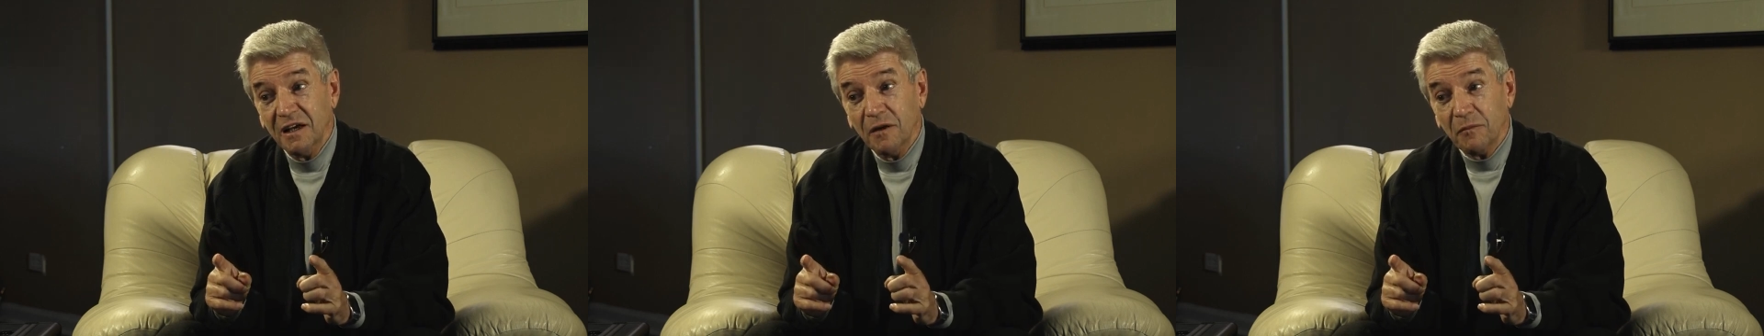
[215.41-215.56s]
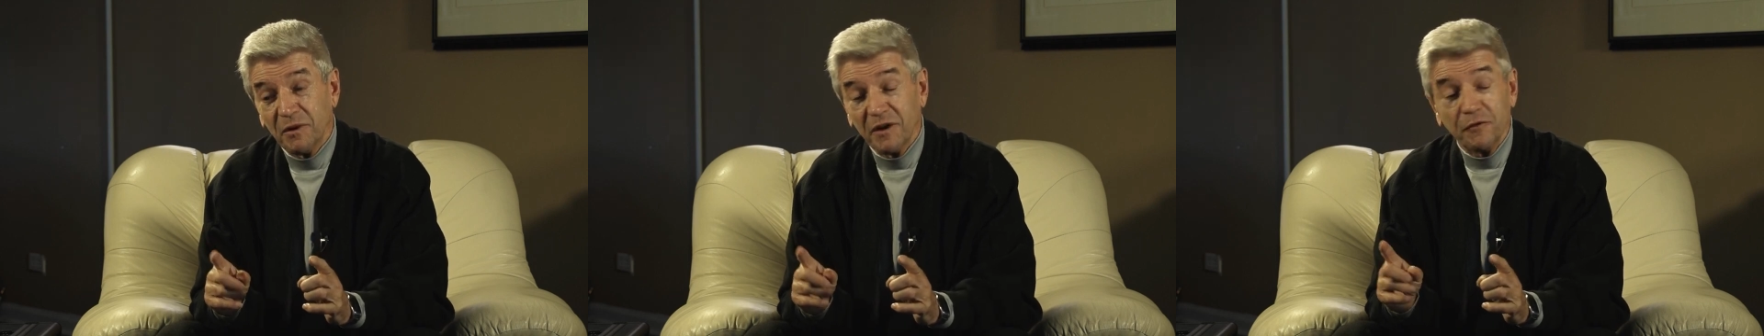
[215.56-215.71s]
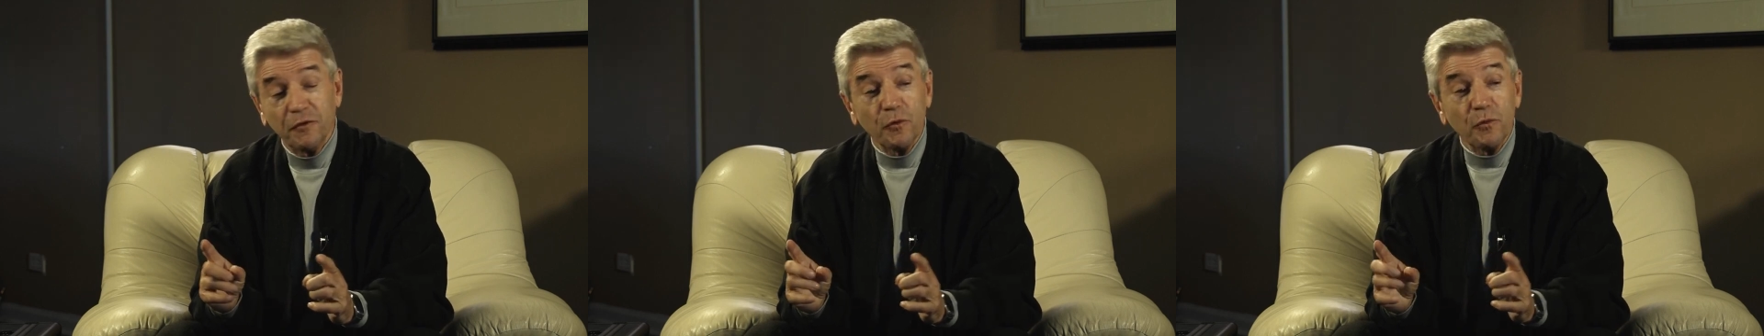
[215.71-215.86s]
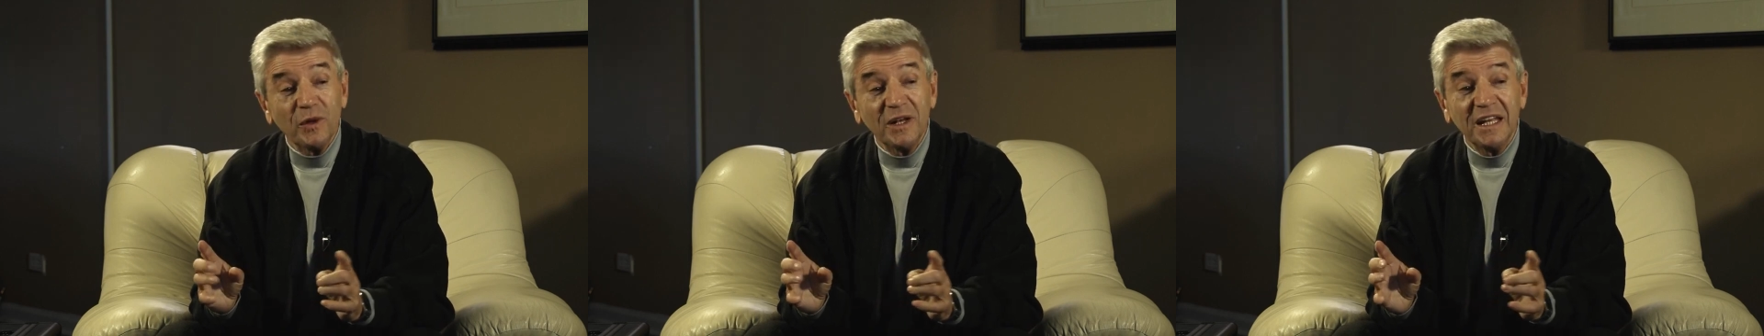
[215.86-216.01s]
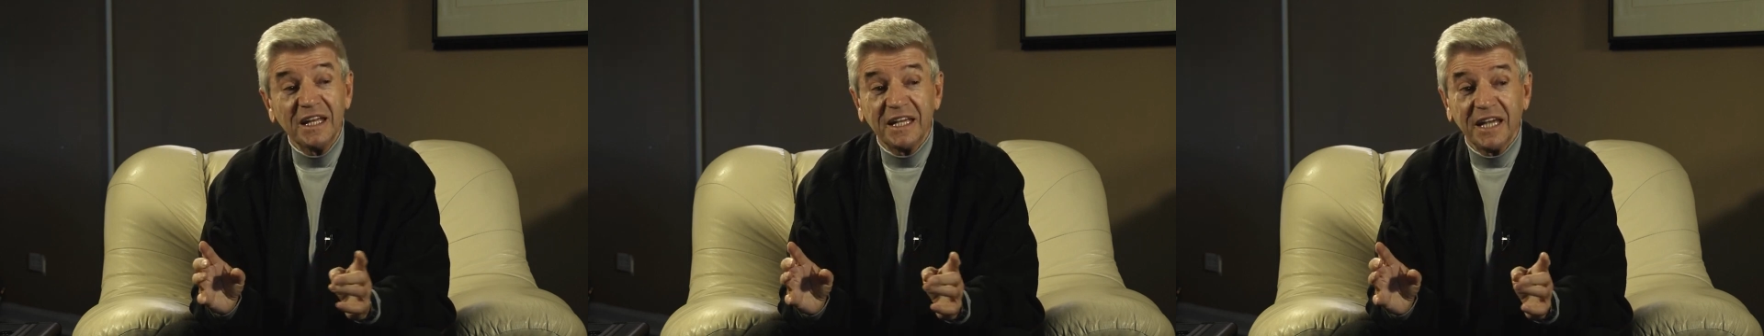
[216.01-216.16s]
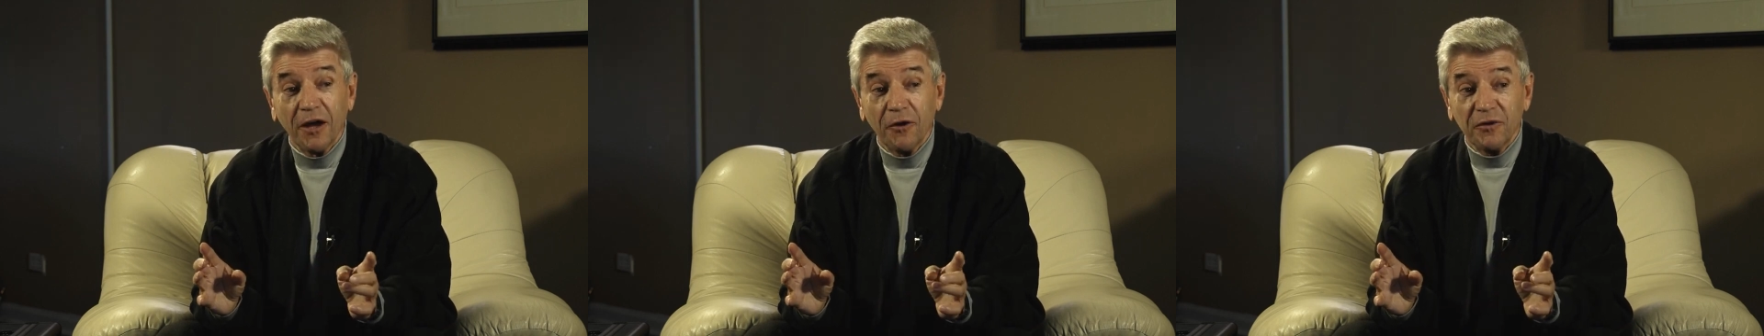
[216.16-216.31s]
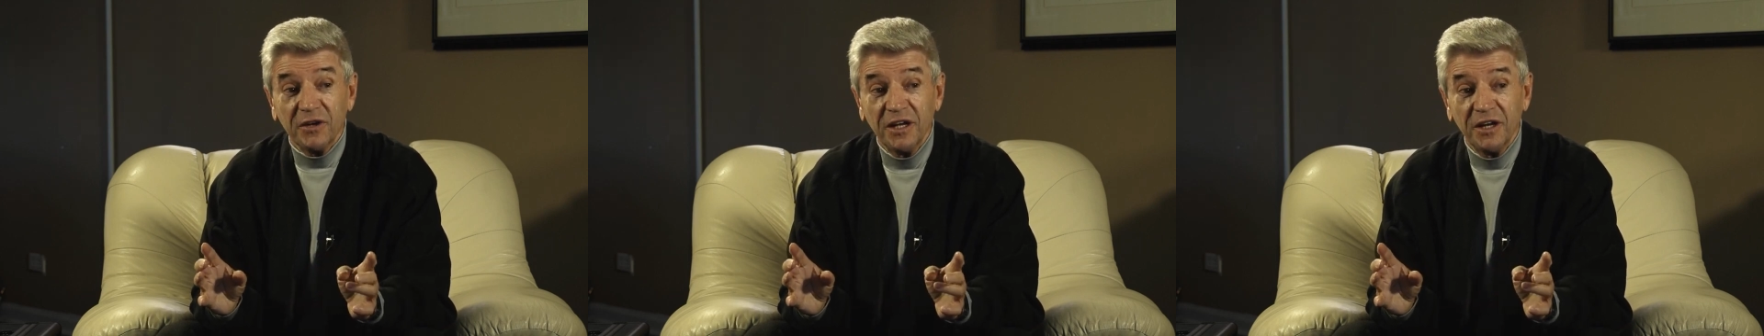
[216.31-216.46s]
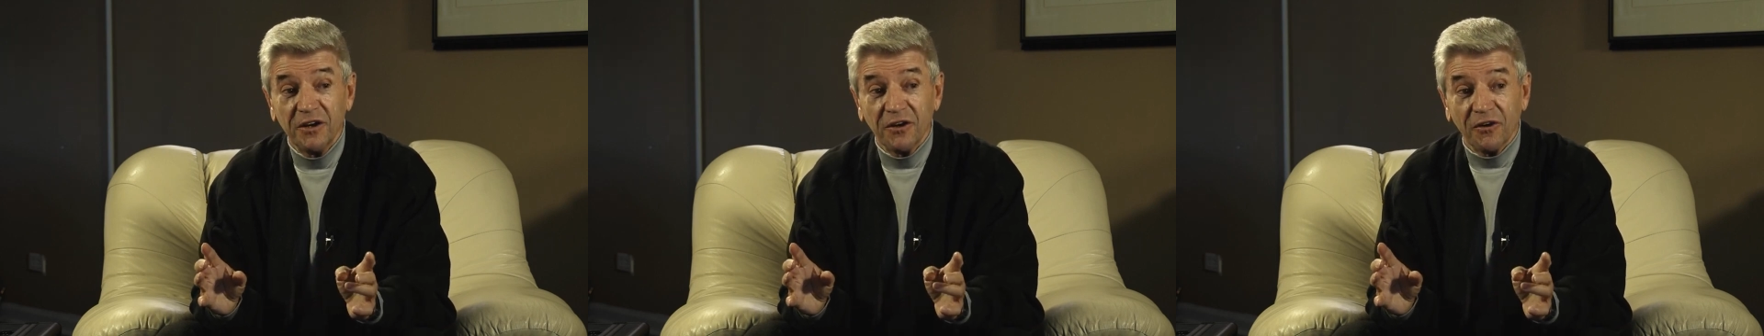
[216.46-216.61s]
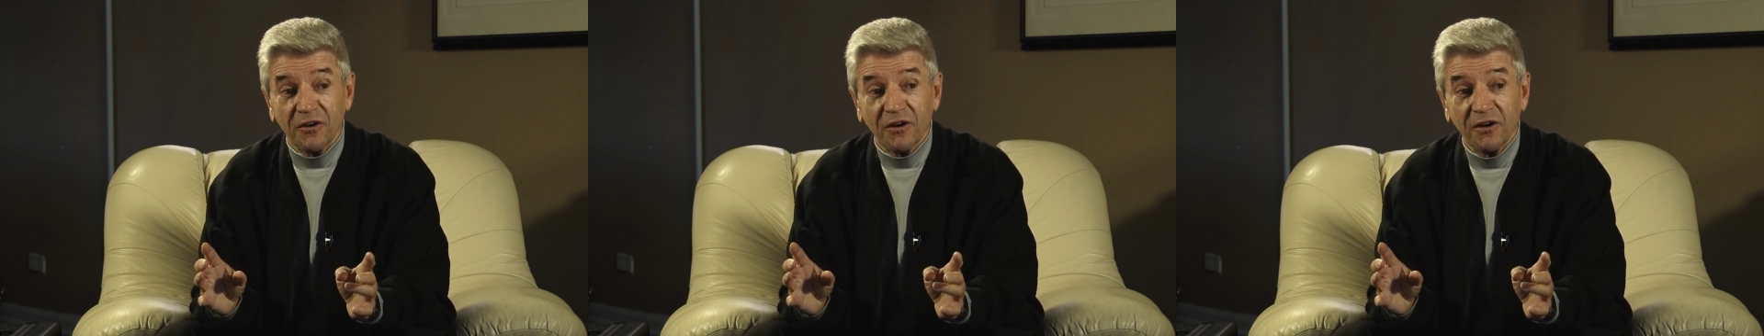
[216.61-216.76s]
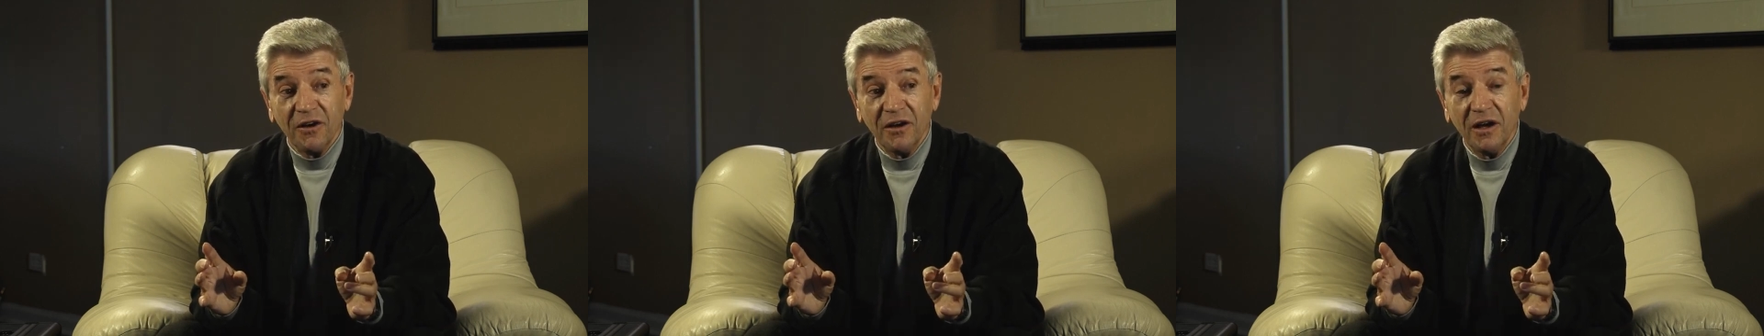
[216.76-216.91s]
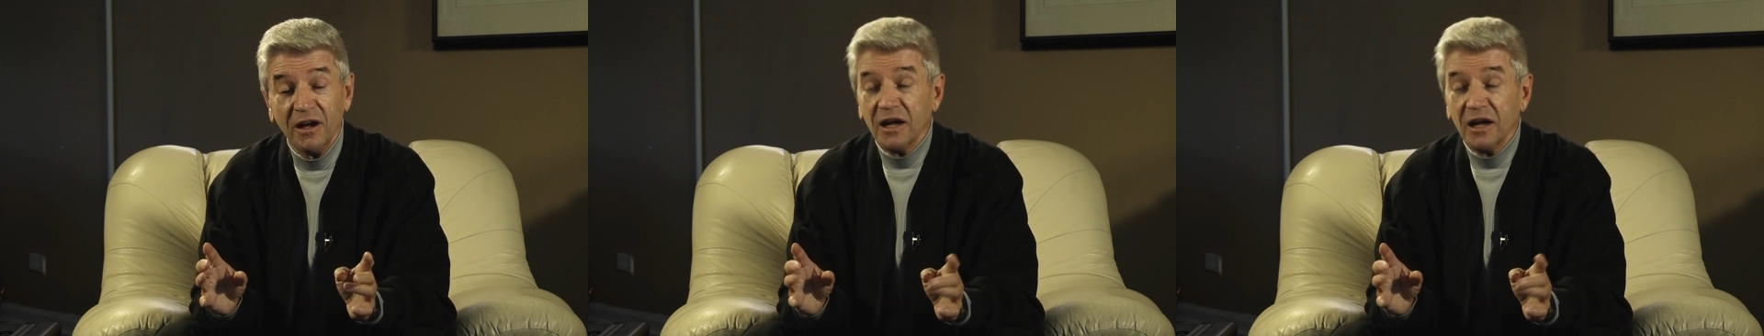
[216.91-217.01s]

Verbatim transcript: but if you really care to hear,